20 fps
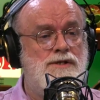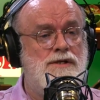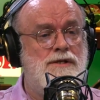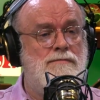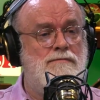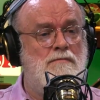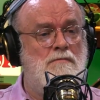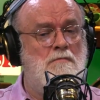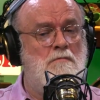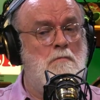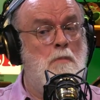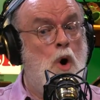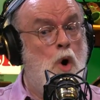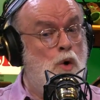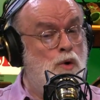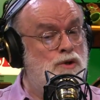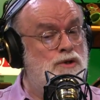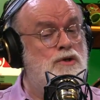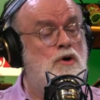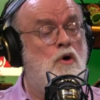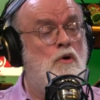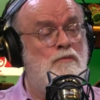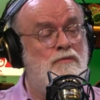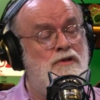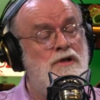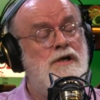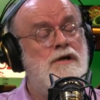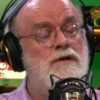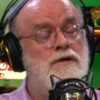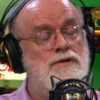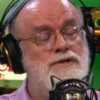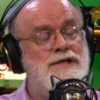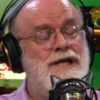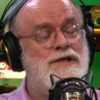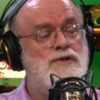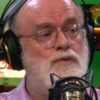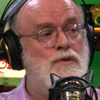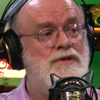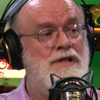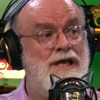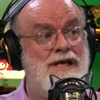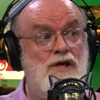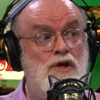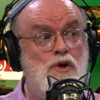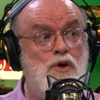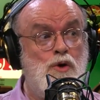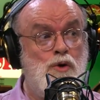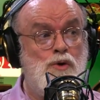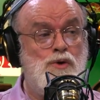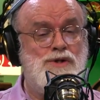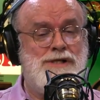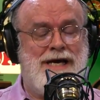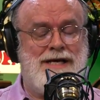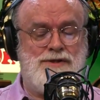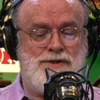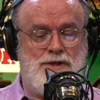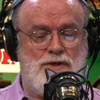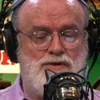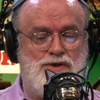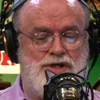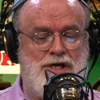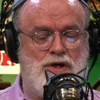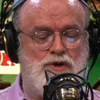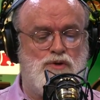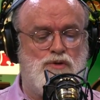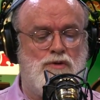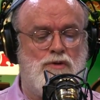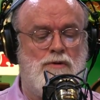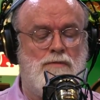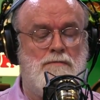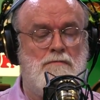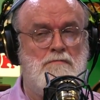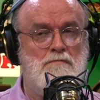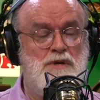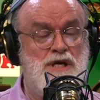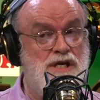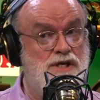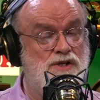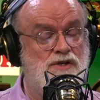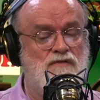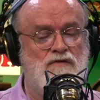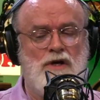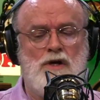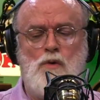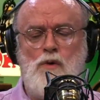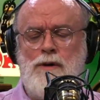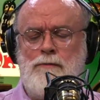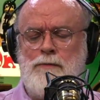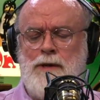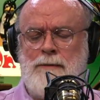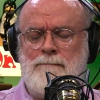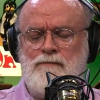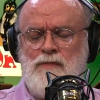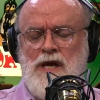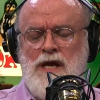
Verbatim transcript: And most home theaters, that's what they use as their central piece of equipment.